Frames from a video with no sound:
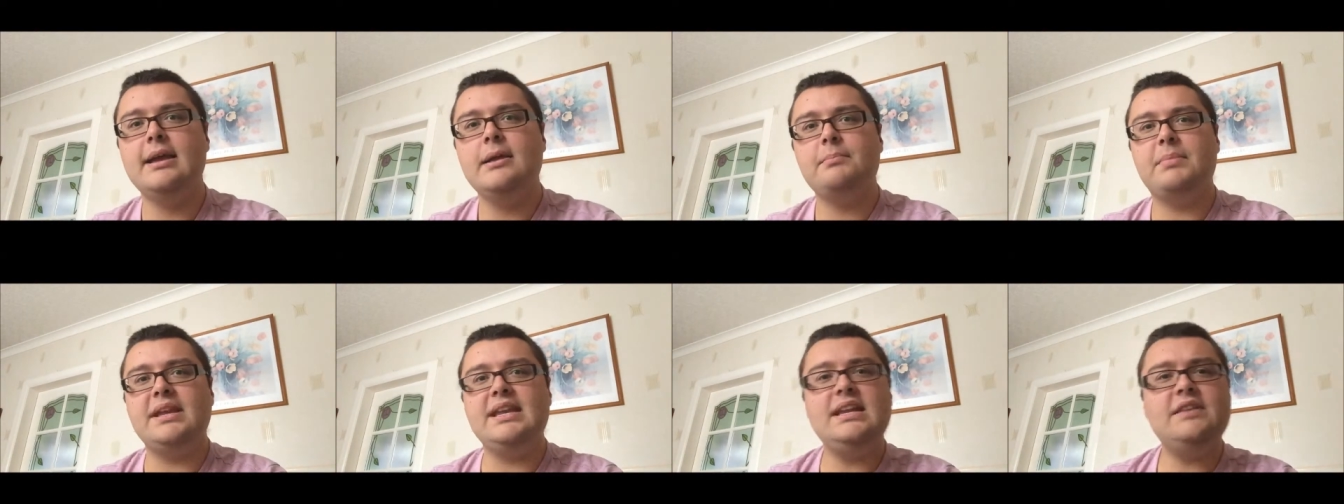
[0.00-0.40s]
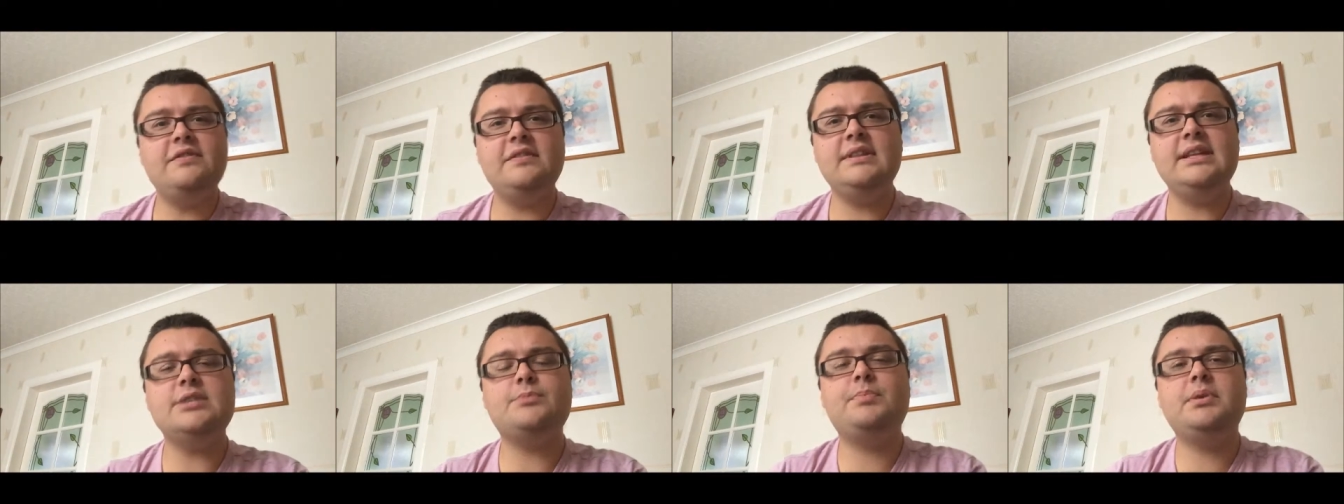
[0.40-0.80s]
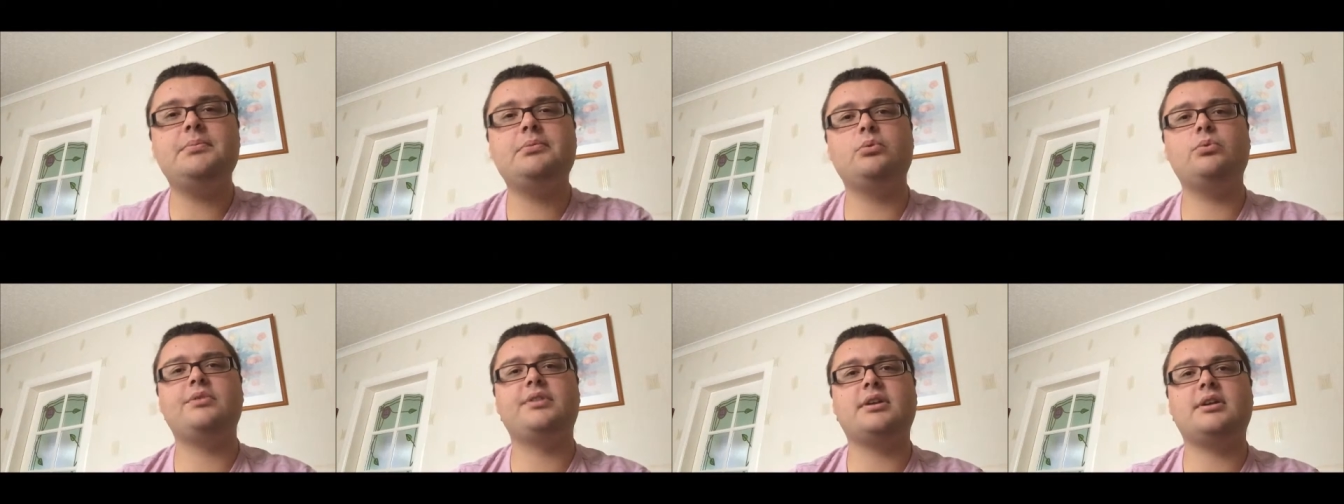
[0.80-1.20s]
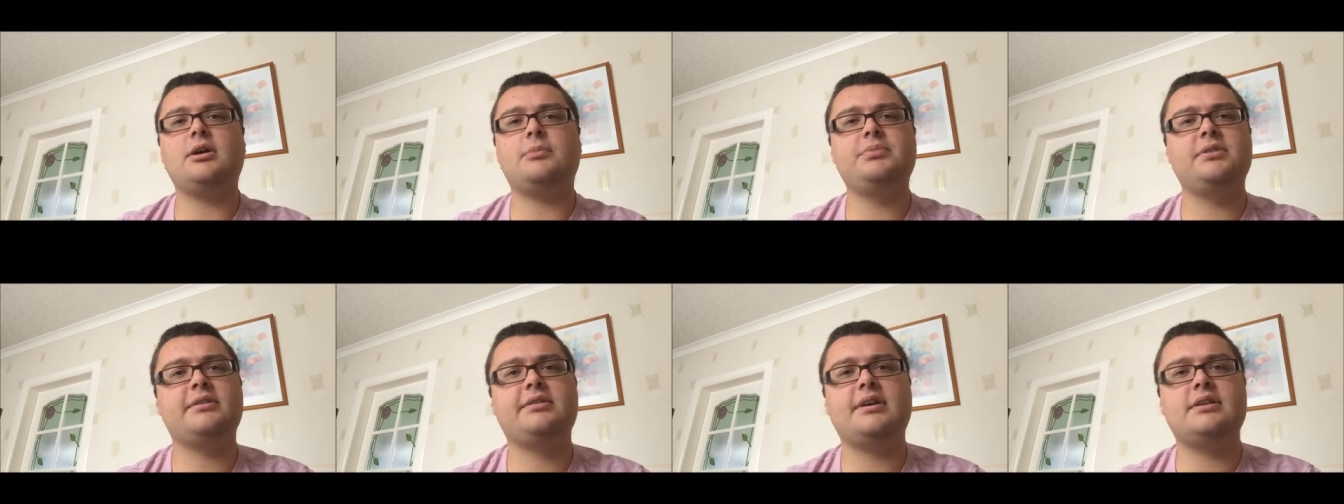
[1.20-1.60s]
But even these people with a
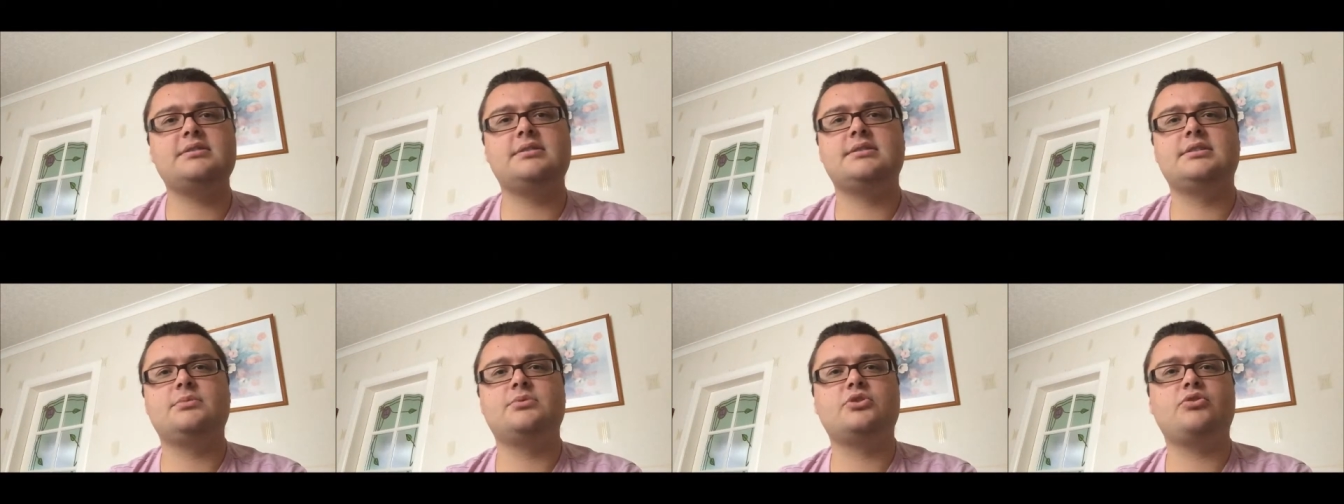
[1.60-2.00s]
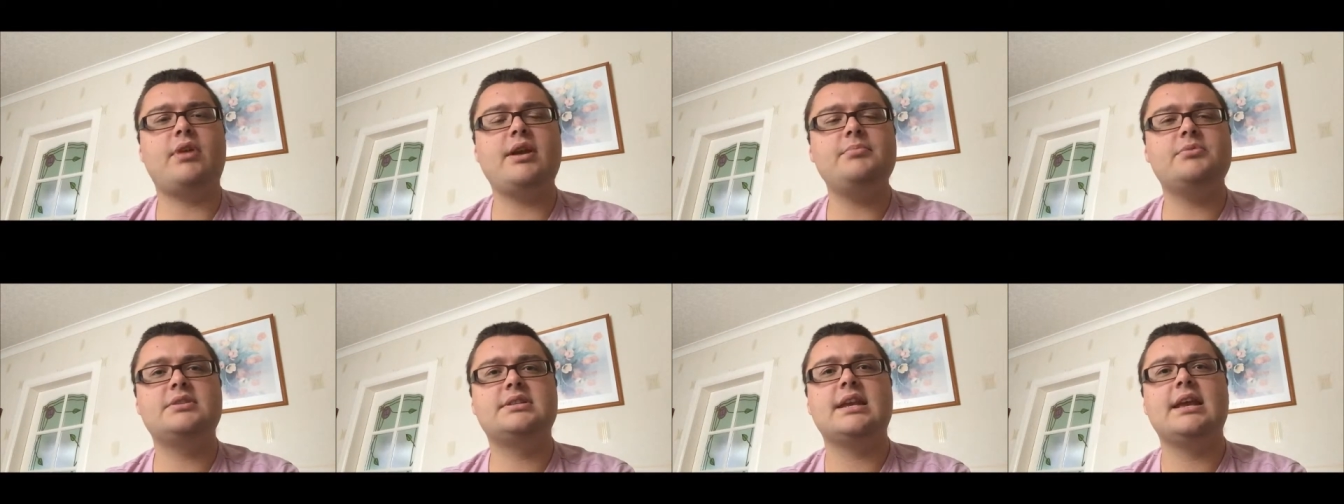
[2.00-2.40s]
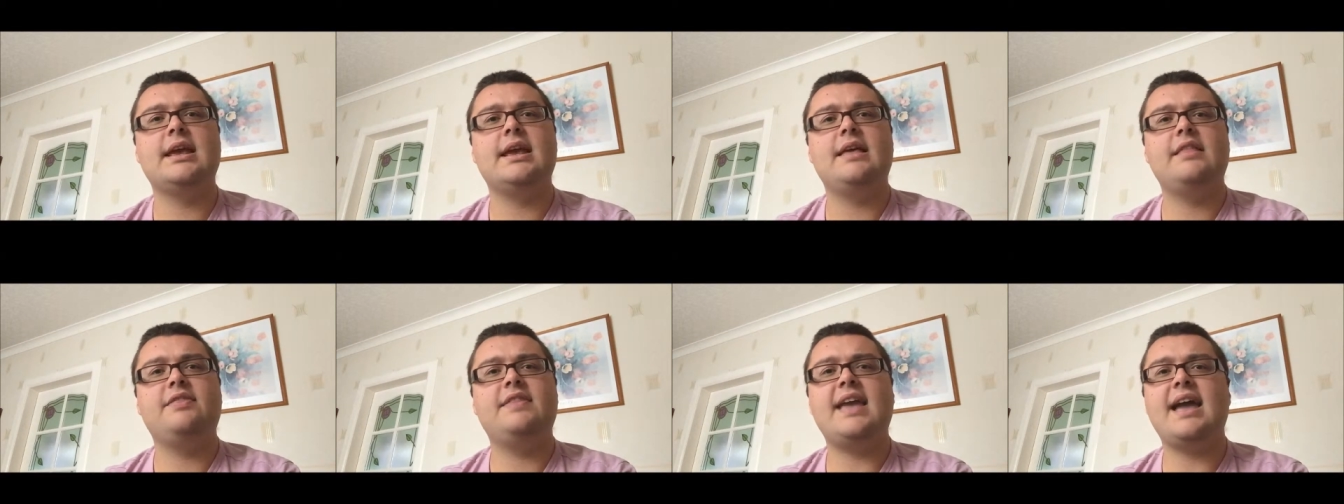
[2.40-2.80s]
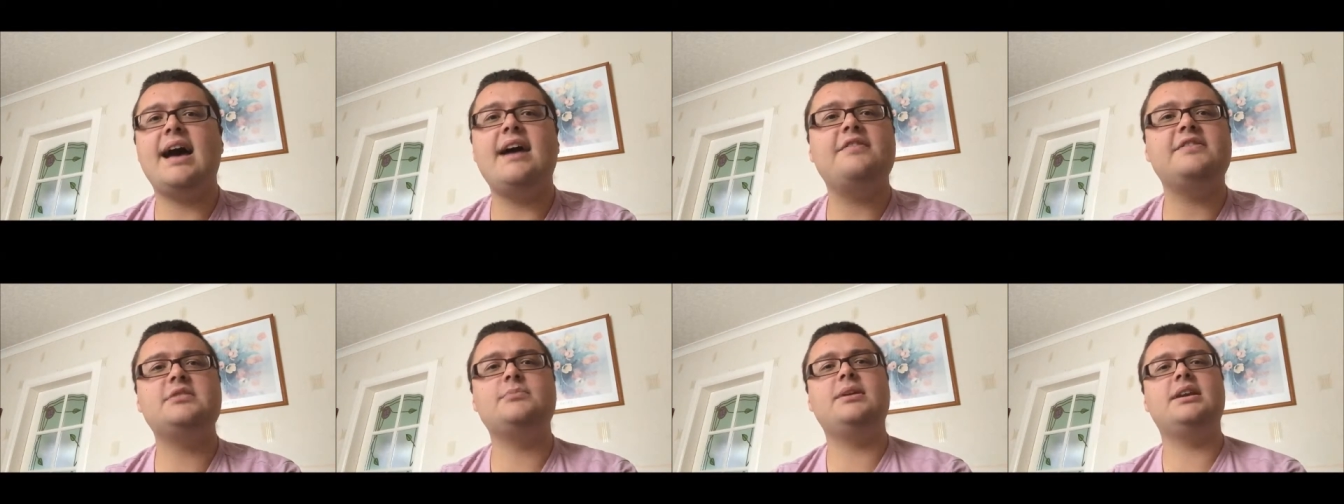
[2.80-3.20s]
couple of thousand subscribers, they
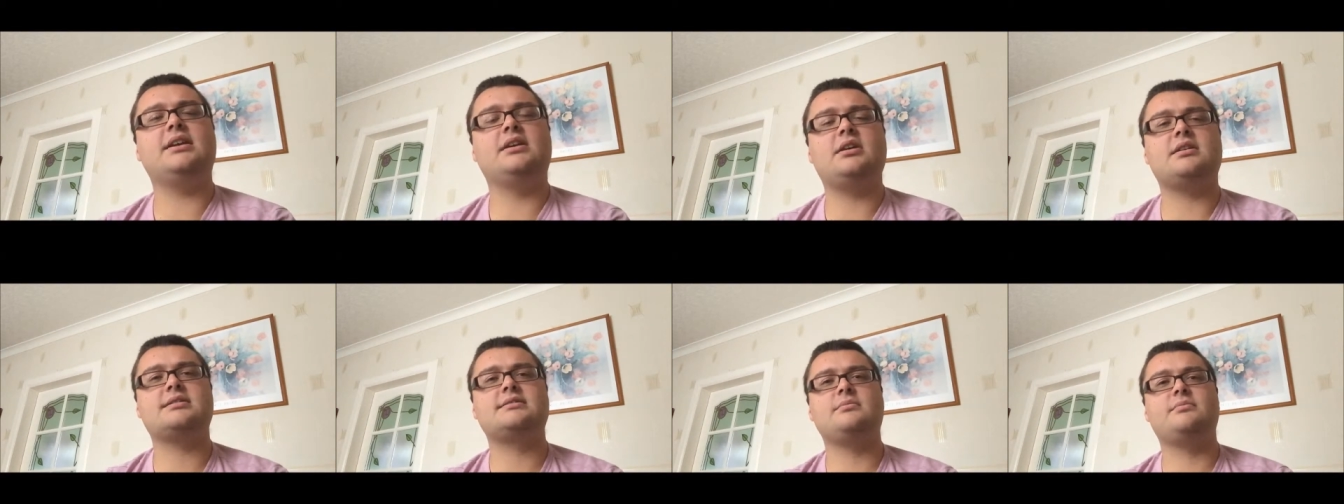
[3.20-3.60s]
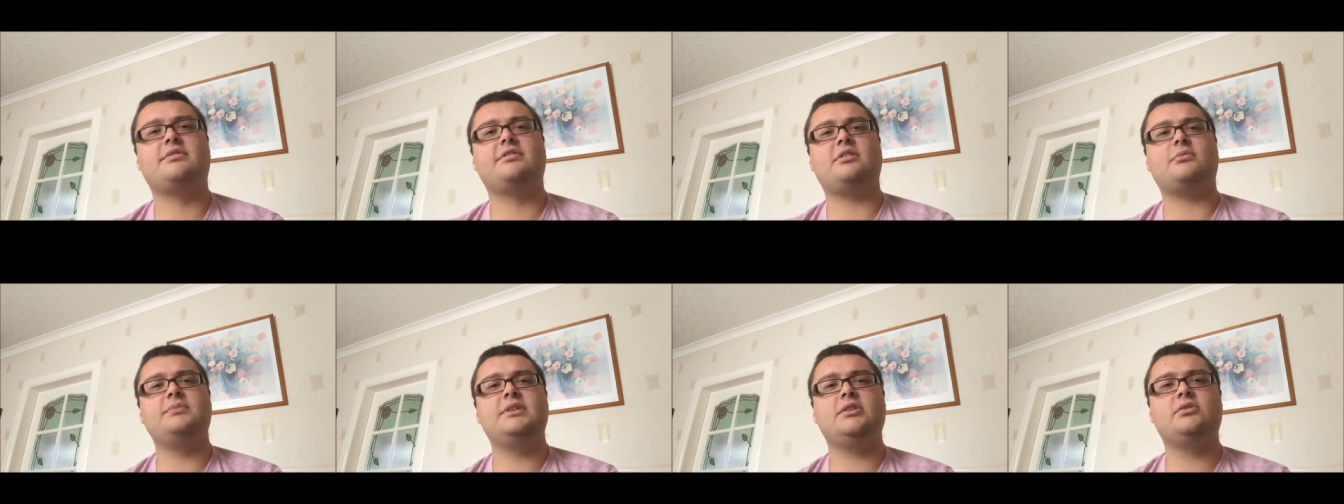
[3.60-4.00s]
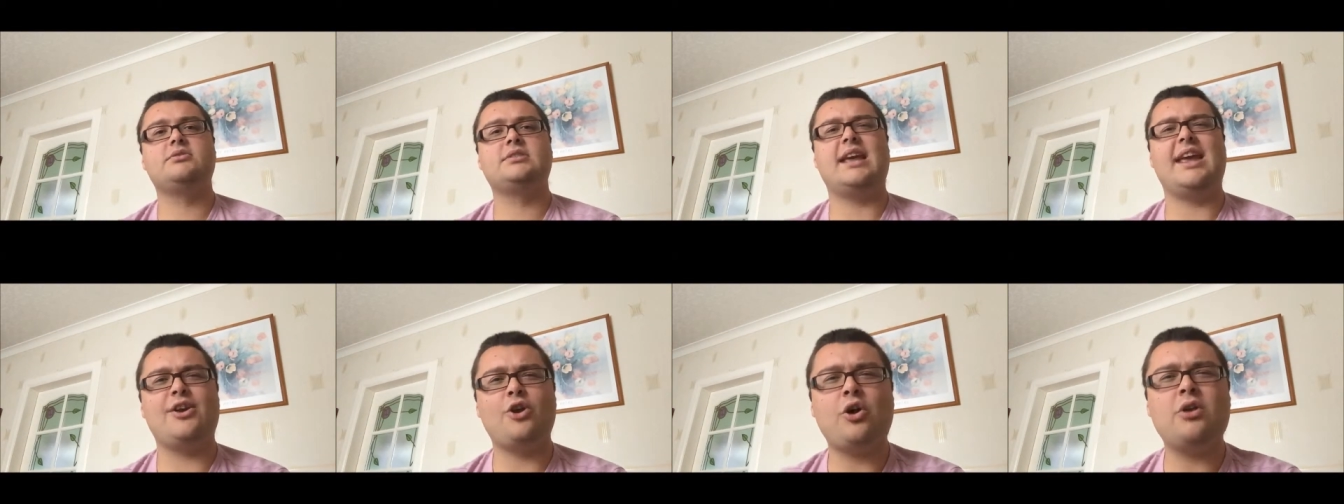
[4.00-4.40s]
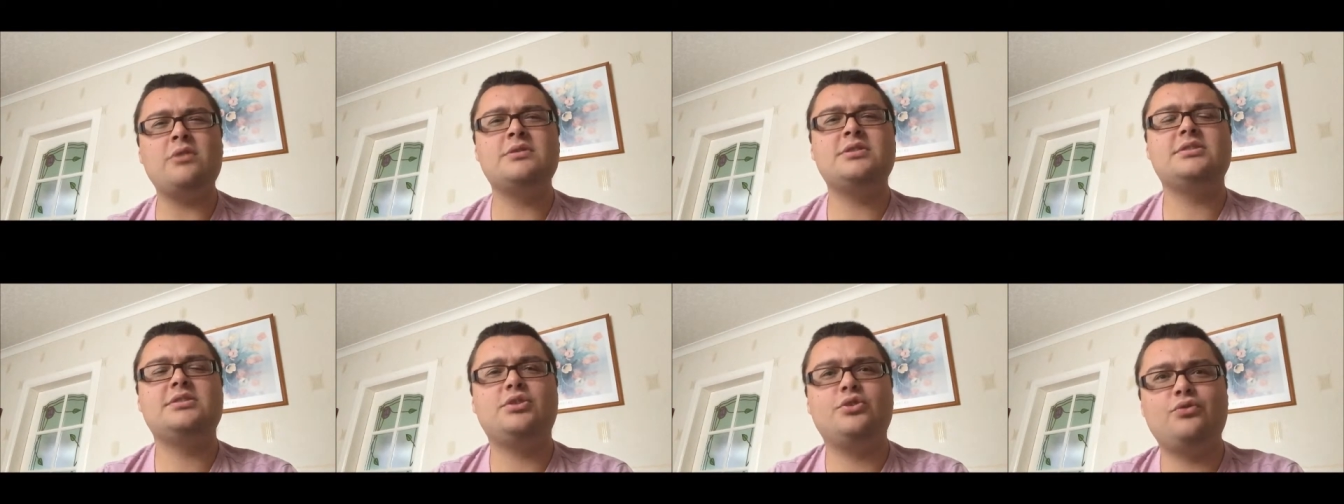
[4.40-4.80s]
have to make custom thumbnails in
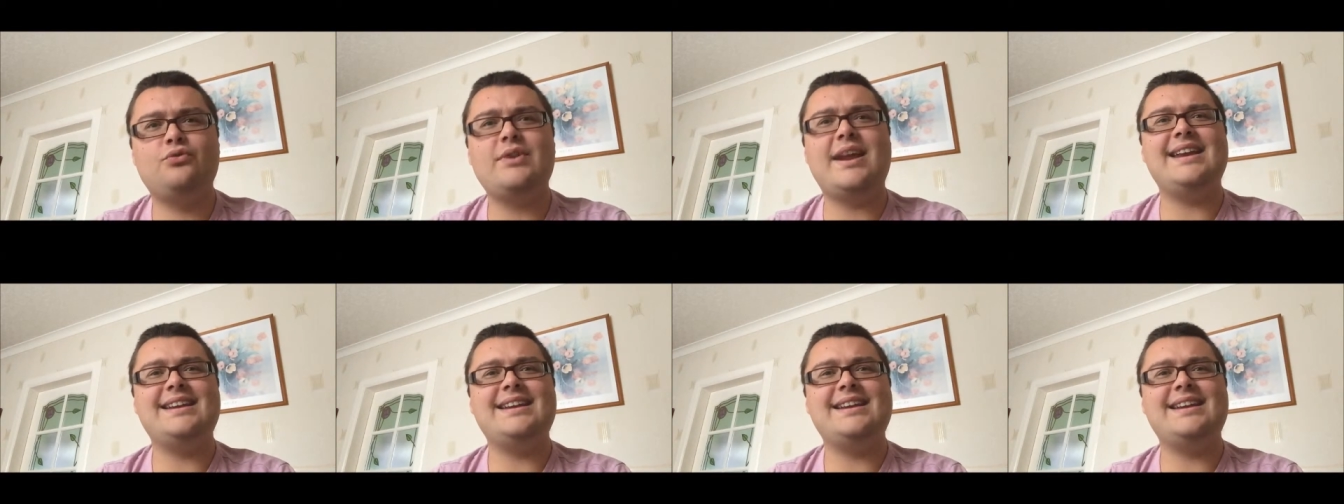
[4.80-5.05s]
order to